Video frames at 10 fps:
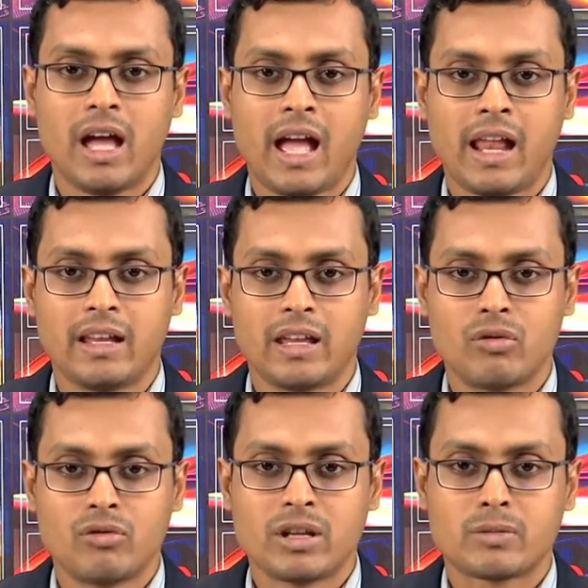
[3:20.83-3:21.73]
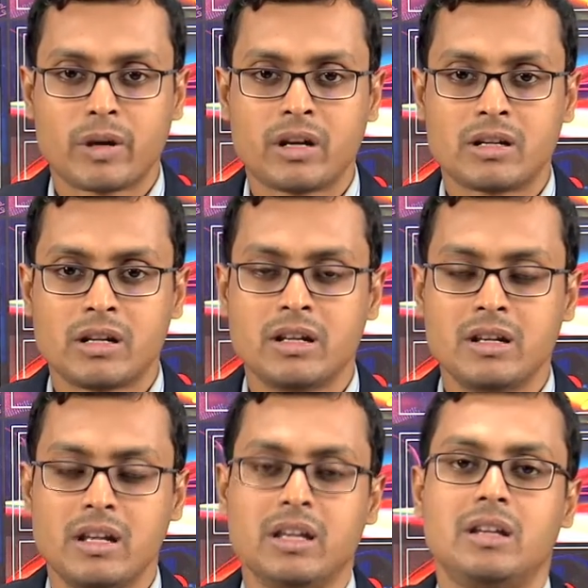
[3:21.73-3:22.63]
and you desperately
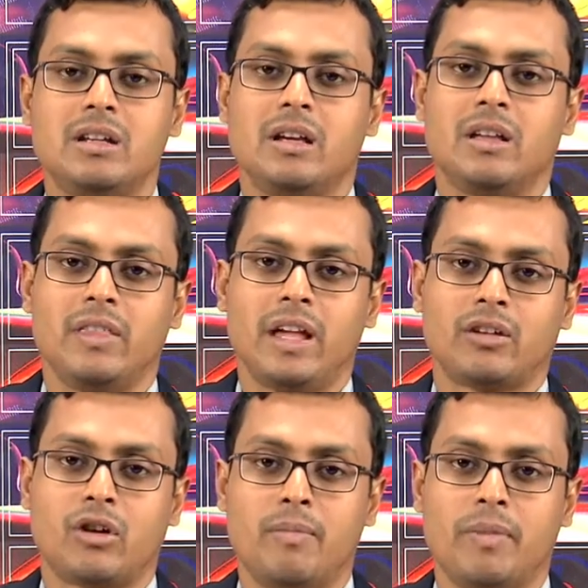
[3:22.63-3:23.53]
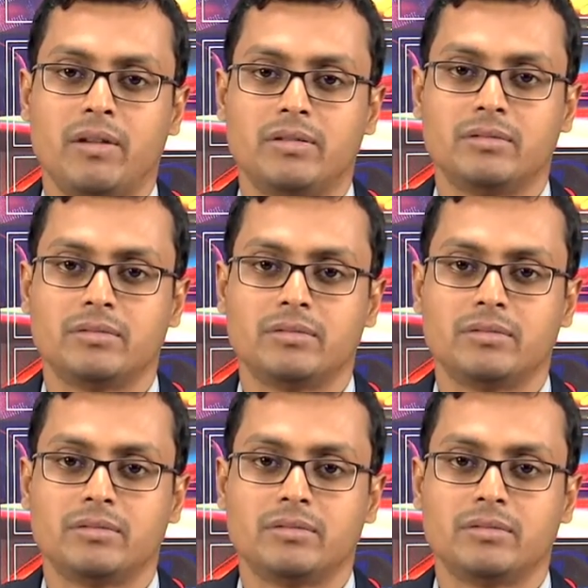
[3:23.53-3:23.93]
need that compound.